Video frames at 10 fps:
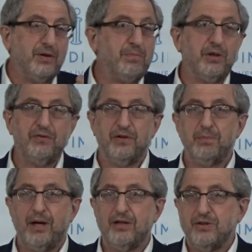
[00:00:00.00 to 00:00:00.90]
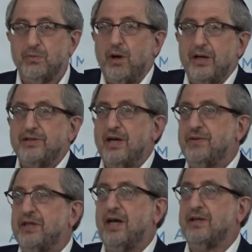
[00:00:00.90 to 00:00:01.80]
very beautiful about it. He says, why does he
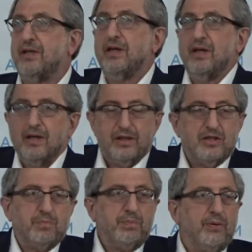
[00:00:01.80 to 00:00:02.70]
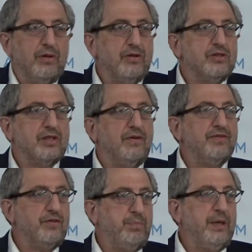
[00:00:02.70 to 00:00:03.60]
have to get this, uh, this
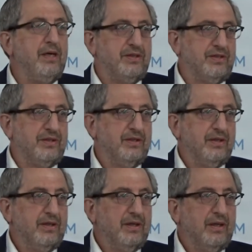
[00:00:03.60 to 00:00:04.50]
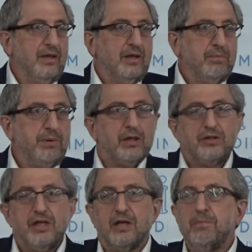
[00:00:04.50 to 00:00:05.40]
gift of peace?
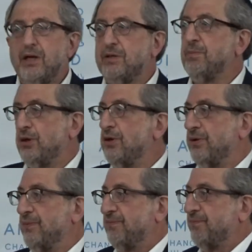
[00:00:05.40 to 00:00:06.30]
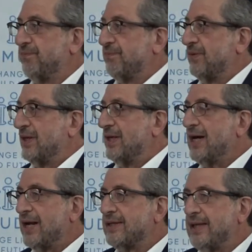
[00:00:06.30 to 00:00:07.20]
Because he committed murder. He
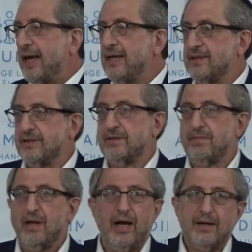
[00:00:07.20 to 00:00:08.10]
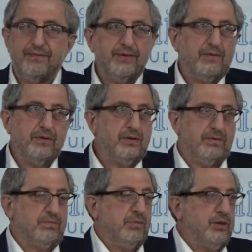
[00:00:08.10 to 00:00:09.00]
got a taste. I have
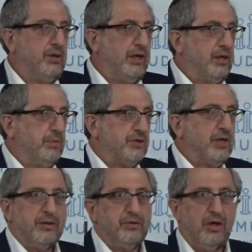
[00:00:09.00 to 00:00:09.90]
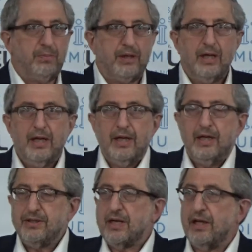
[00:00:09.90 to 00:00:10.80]
never murdered anyone, so I don't know, but
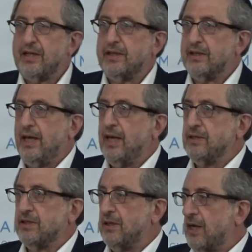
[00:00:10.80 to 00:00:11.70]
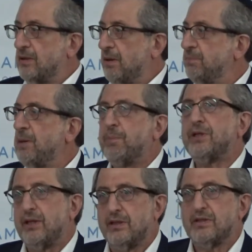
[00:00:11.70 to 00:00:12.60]
He's got that taste of that
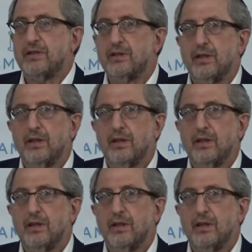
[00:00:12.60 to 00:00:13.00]
omnipotence